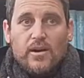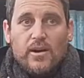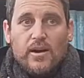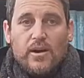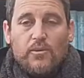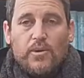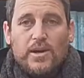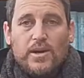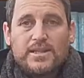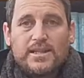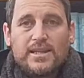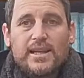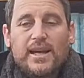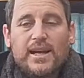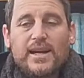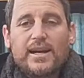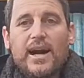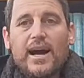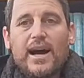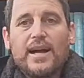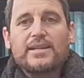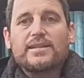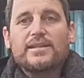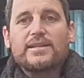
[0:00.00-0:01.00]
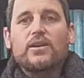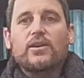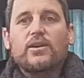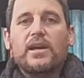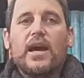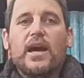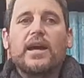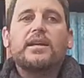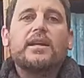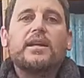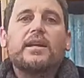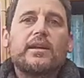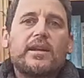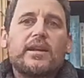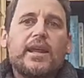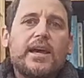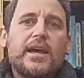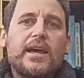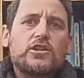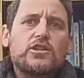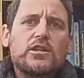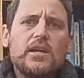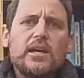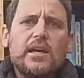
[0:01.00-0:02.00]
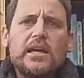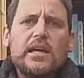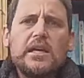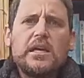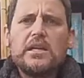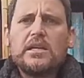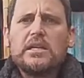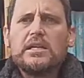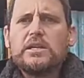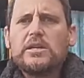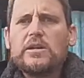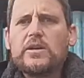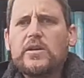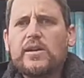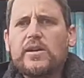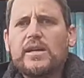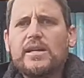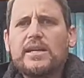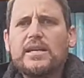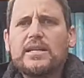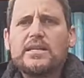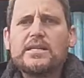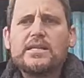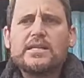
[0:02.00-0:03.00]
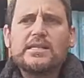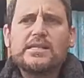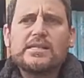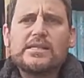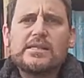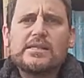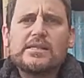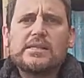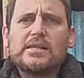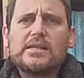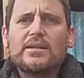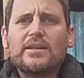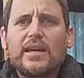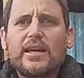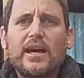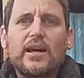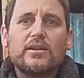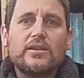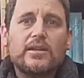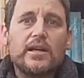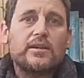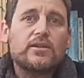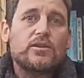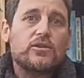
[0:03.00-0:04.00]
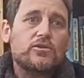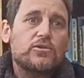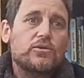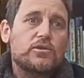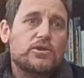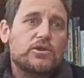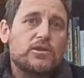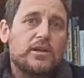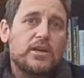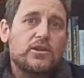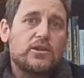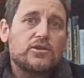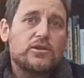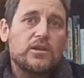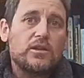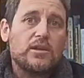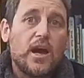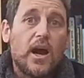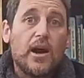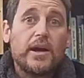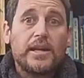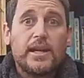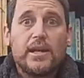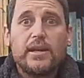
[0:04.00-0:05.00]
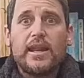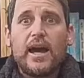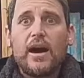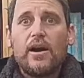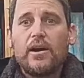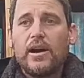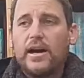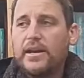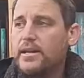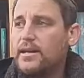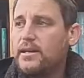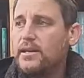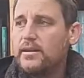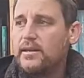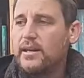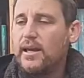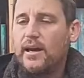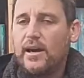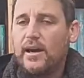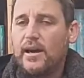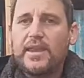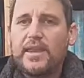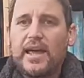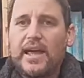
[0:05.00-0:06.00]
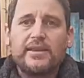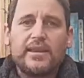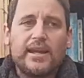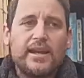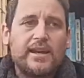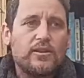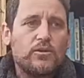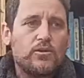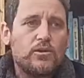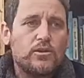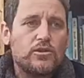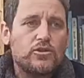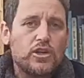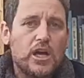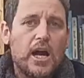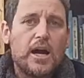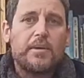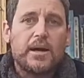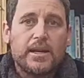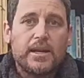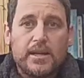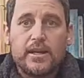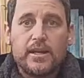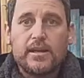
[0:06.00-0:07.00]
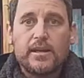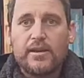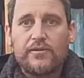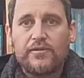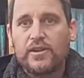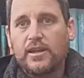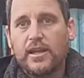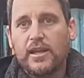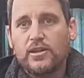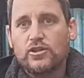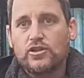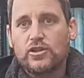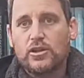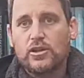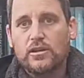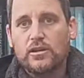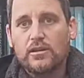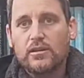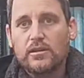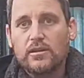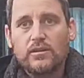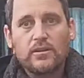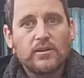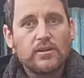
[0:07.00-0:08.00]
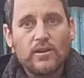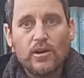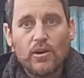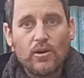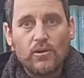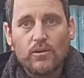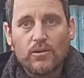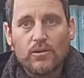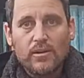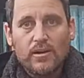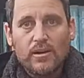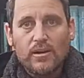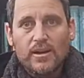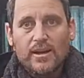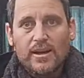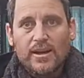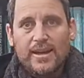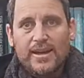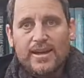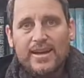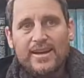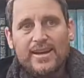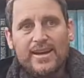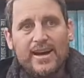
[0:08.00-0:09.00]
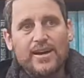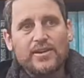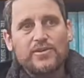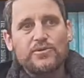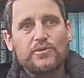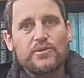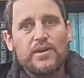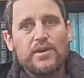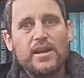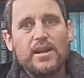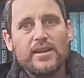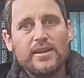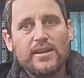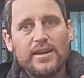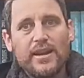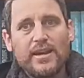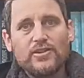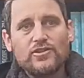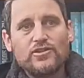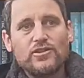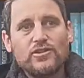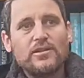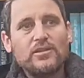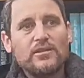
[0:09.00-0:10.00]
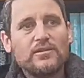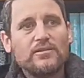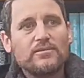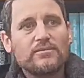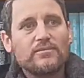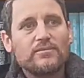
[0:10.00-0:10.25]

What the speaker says: It wasn't that God said, "Okay, I need a nation. Okay, I'll take the Jewish nation. No, I need that. They didn't do the job. I need a different nation." No, God created a nation,